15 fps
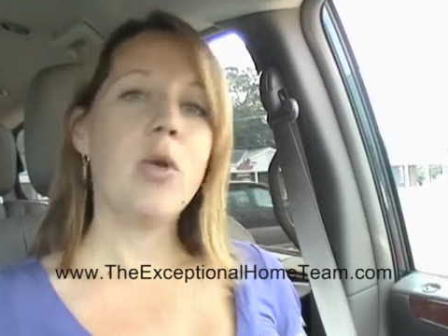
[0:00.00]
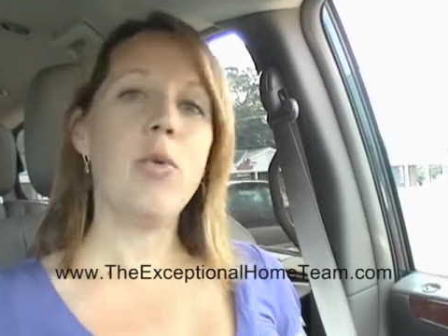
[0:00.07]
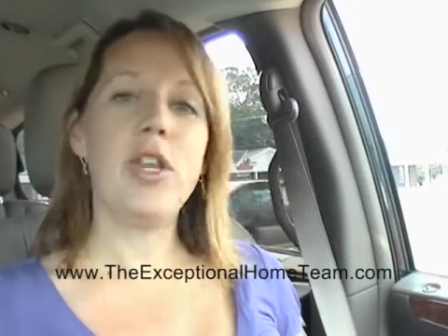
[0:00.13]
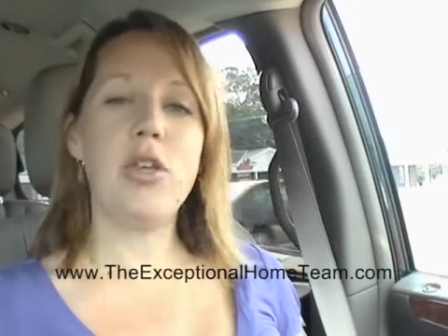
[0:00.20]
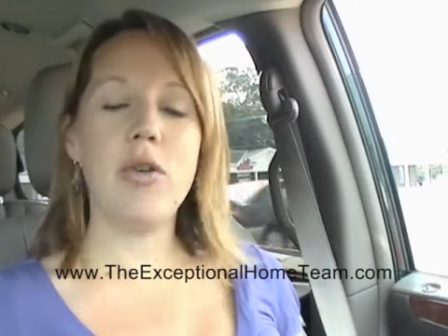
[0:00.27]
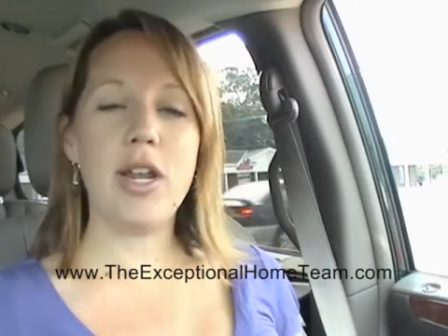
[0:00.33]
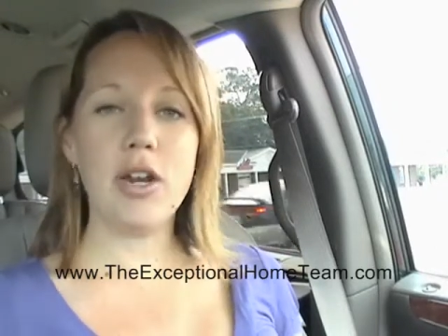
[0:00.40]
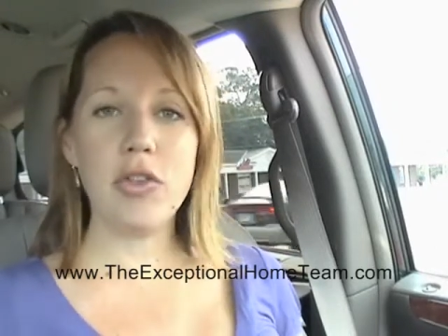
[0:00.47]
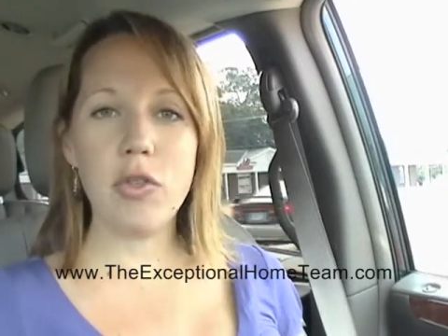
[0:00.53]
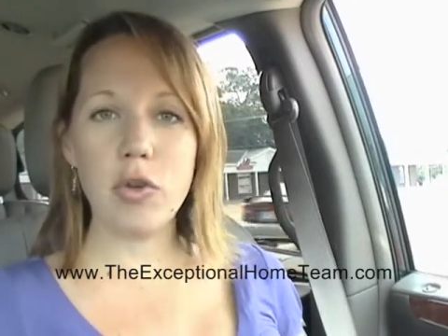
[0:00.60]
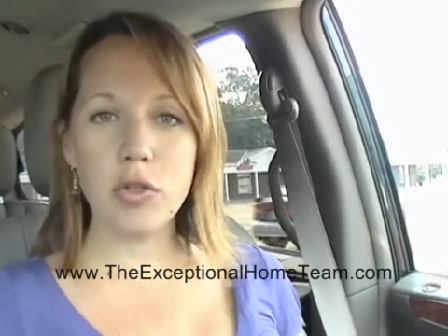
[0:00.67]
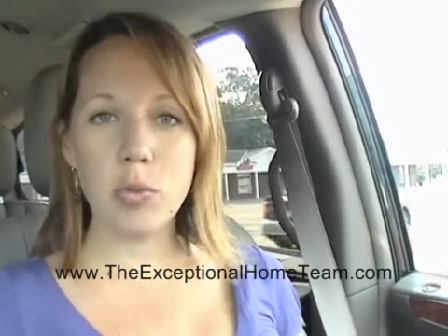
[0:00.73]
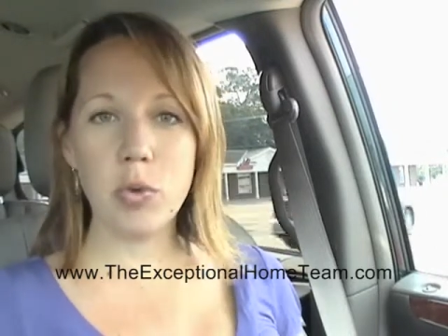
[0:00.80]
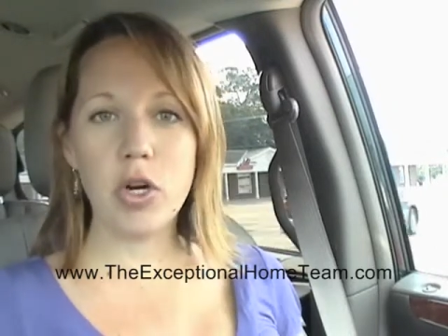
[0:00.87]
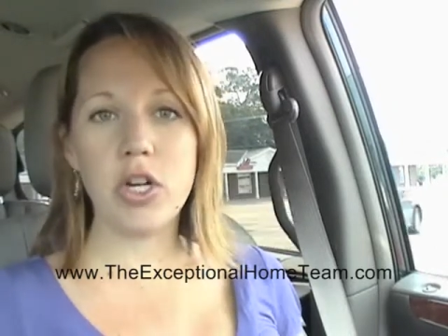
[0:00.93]
When you hear
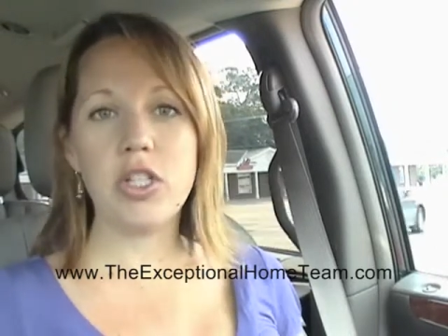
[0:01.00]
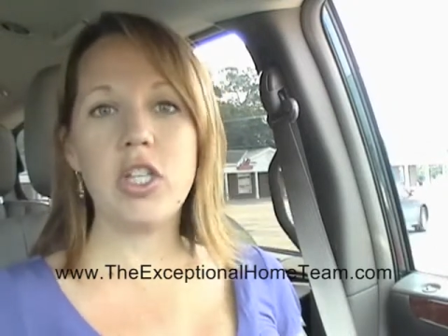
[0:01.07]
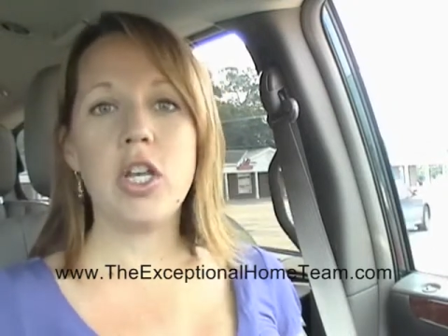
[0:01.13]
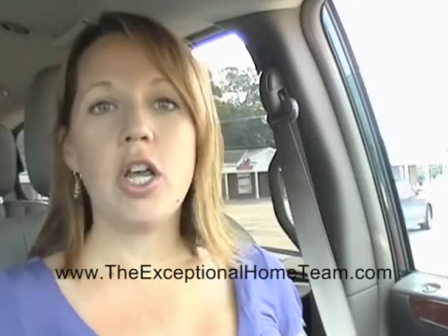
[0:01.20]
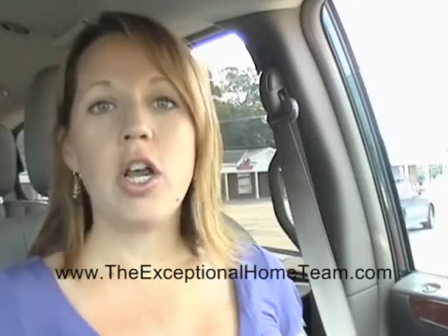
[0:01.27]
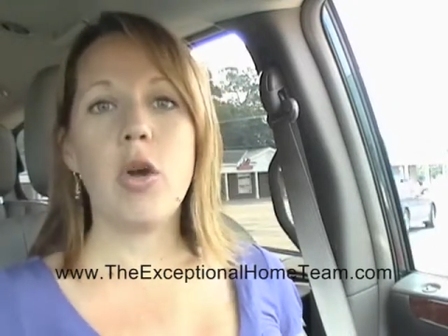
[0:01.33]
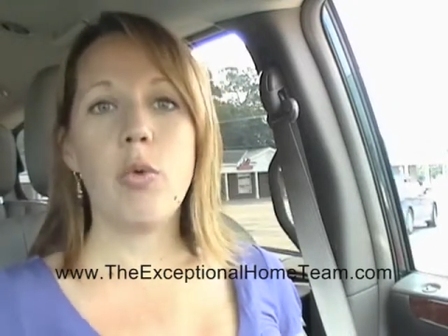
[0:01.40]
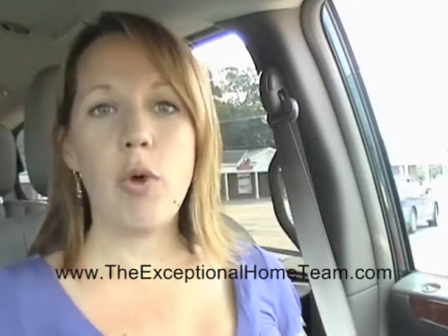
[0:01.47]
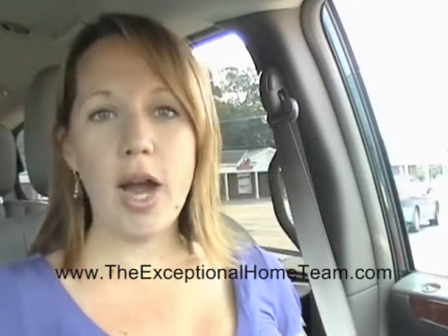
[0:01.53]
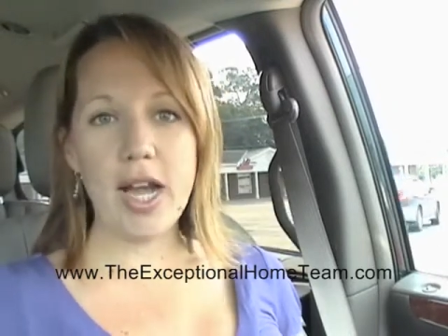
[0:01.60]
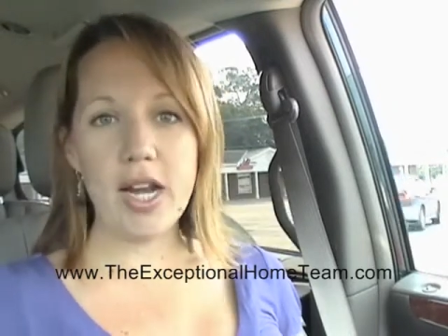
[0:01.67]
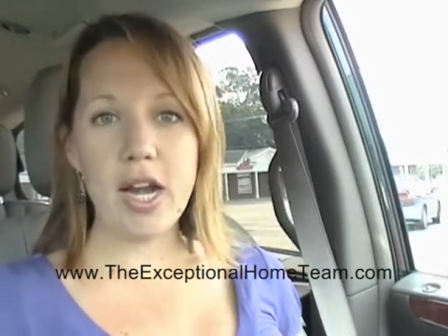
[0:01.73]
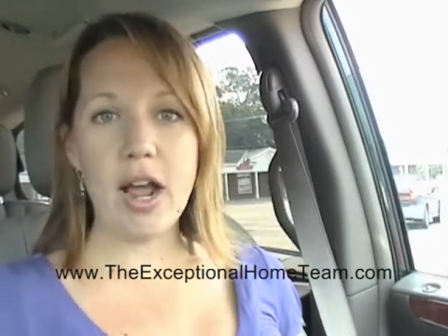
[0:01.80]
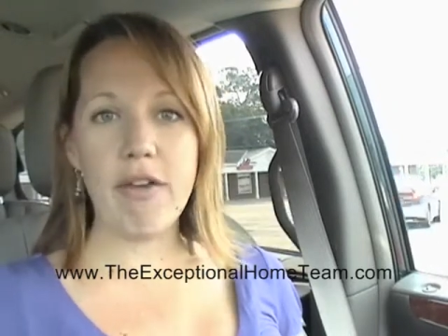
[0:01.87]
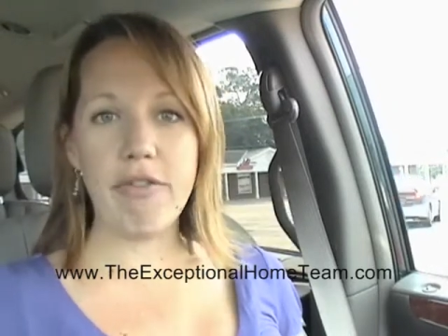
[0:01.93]
those words,
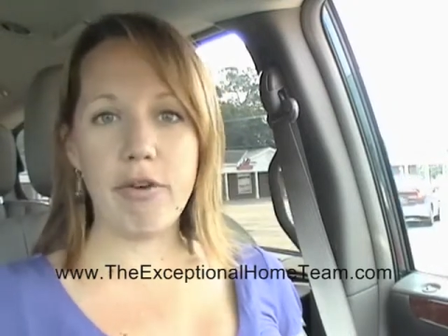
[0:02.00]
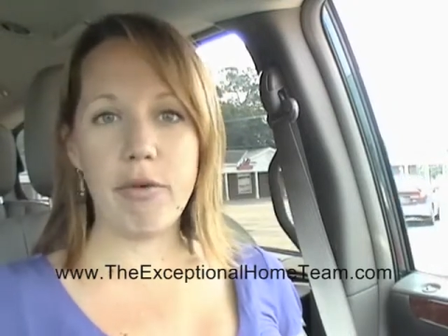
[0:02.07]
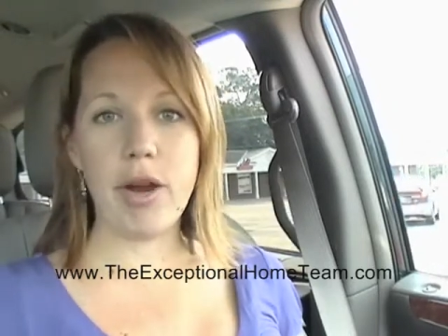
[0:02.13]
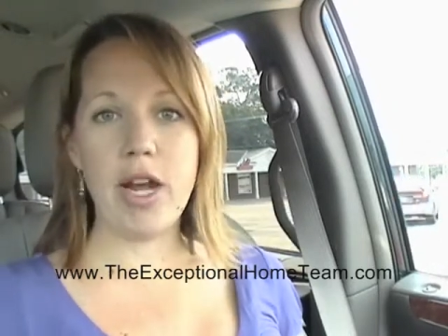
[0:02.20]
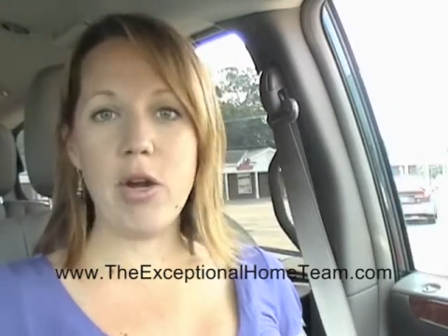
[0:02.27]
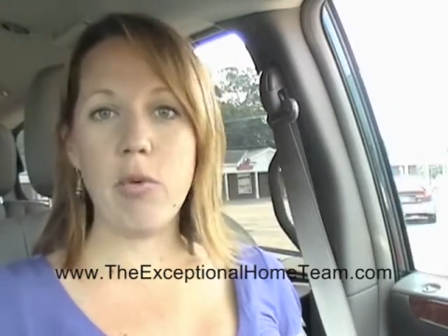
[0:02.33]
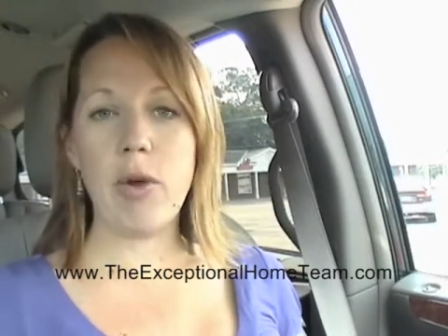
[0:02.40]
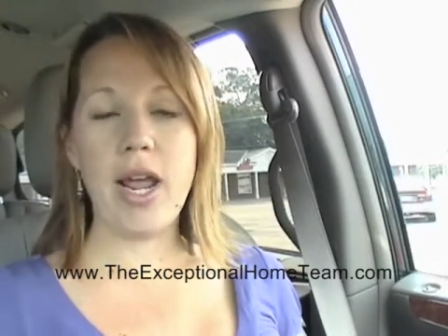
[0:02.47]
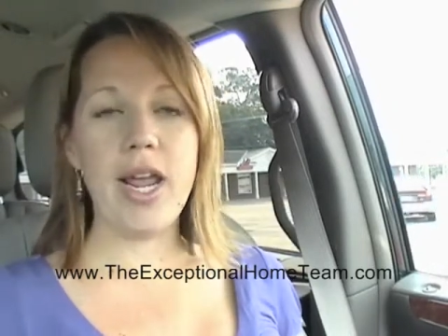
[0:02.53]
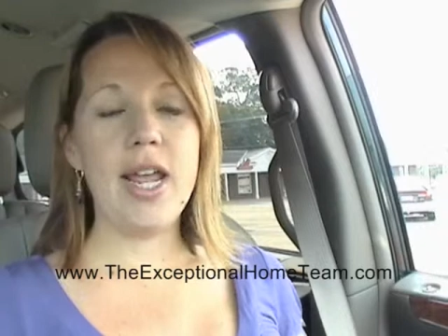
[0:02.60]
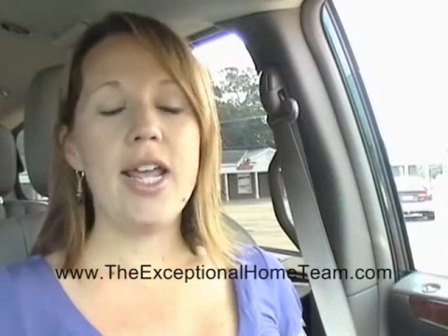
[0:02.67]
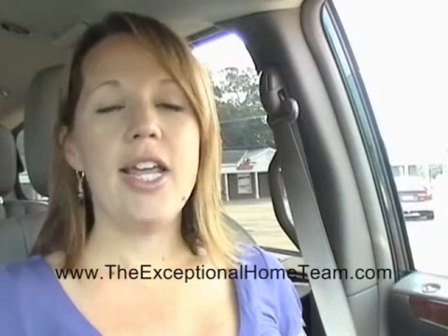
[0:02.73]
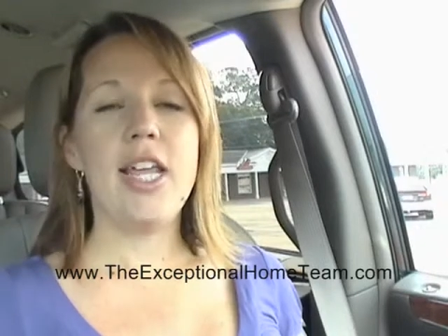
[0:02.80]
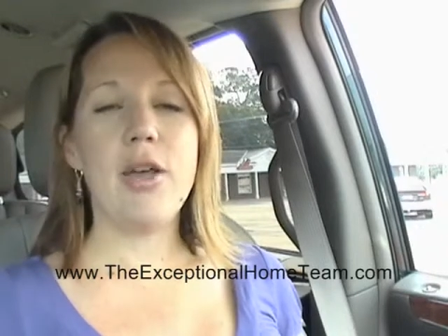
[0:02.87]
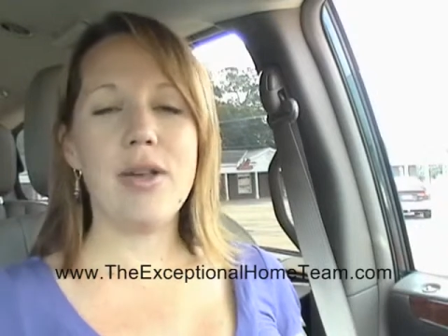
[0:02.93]
write an offer right
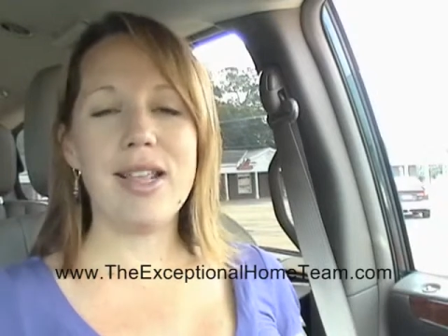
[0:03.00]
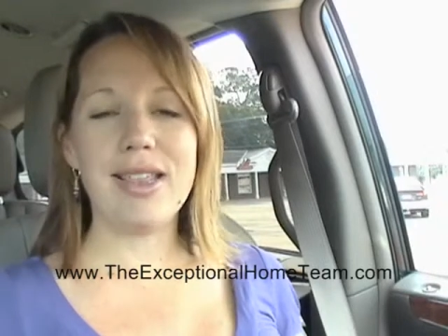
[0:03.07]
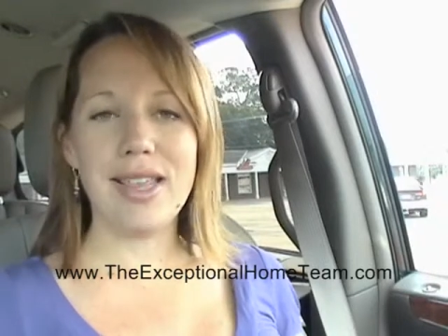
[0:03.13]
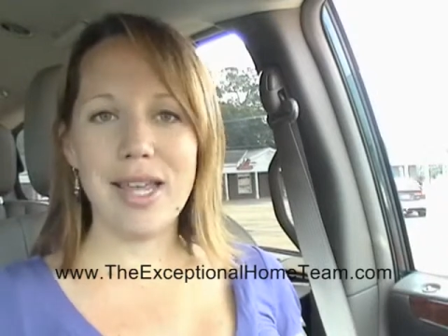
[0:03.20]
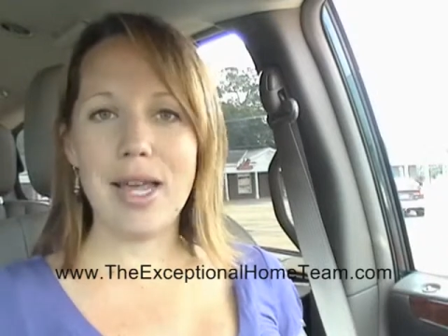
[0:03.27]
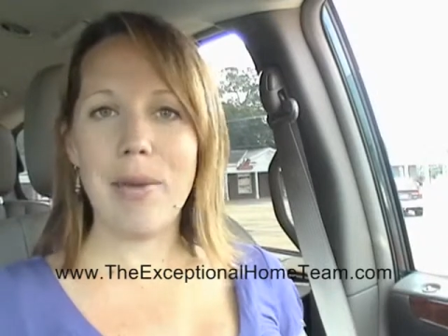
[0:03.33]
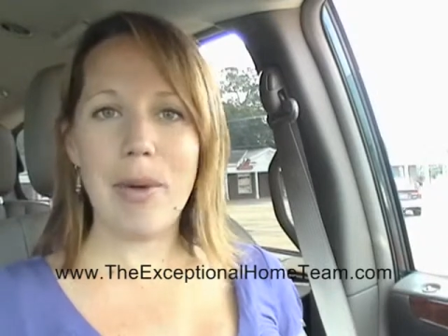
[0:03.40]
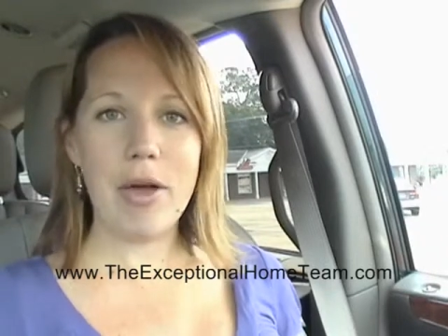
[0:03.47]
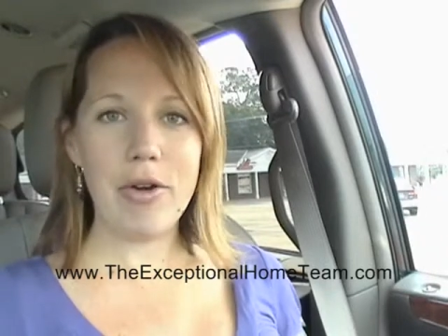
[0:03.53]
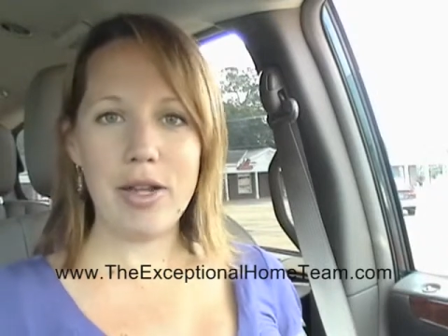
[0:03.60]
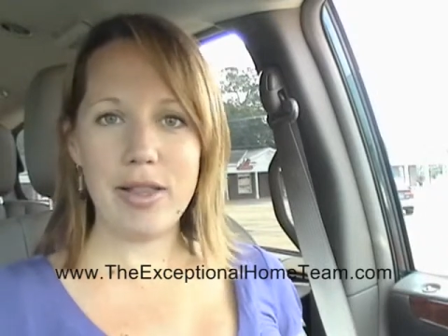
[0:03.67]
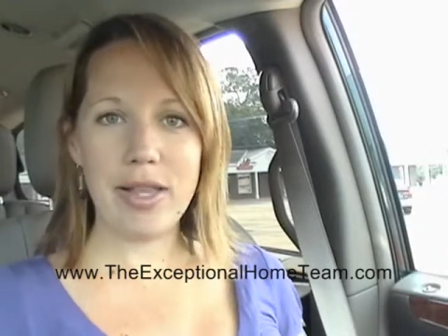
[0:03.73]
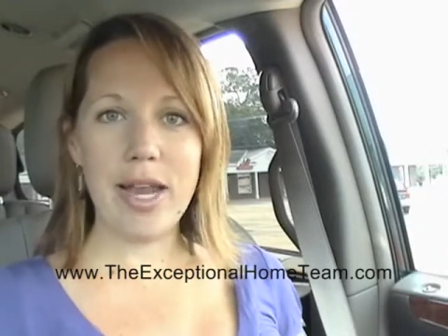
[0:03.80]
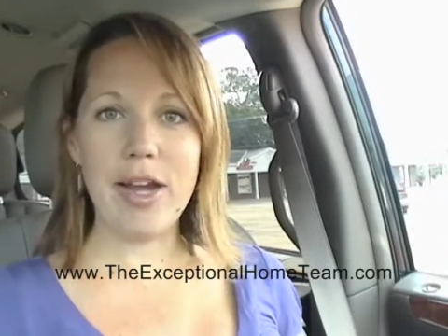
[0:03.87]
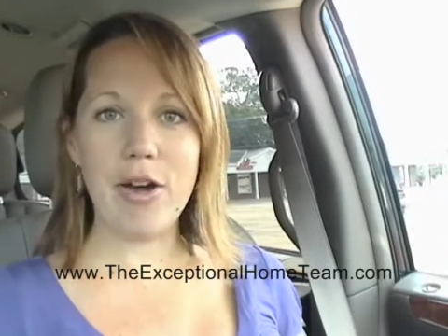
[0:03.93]
away. You can think
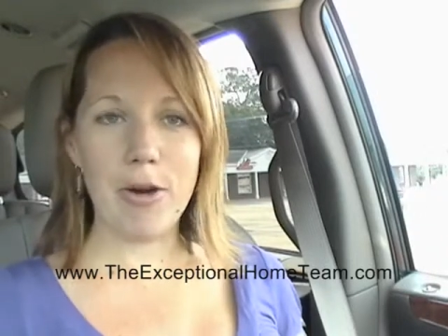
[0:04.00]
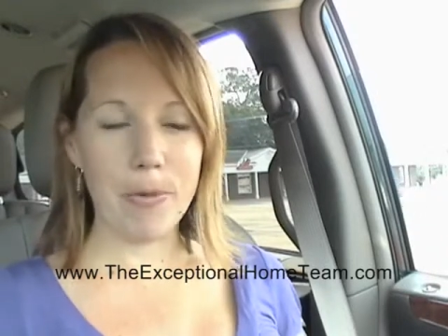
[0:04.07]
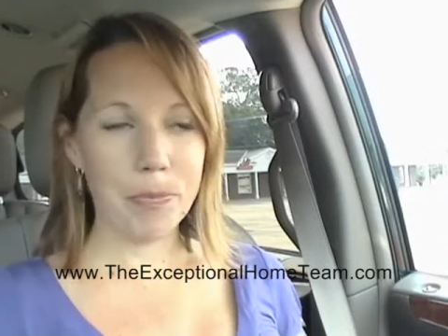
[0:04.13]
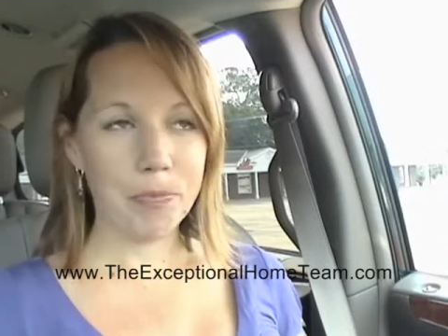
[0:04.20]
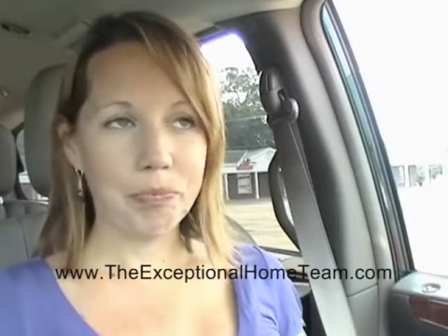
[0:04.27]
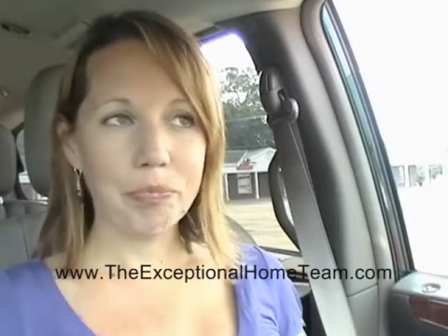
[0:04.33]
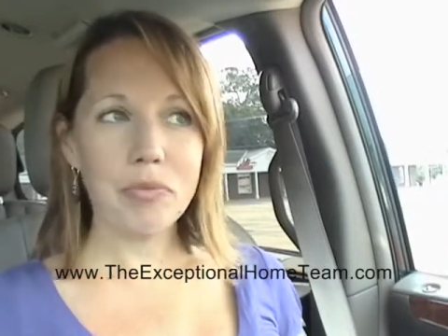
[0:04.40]
about it later.